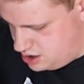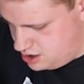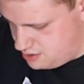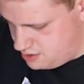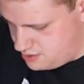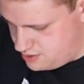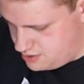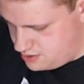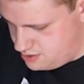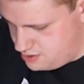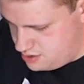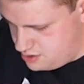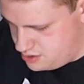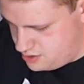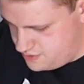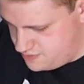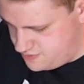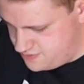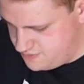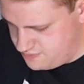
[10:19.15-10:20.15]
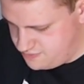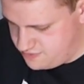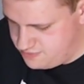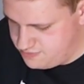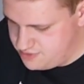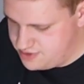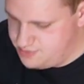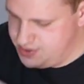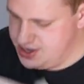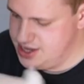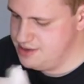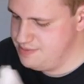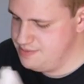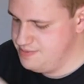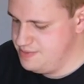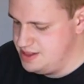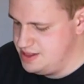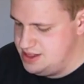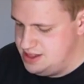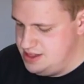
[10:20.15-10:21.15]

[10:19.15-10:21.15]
Yeah, source the right way up.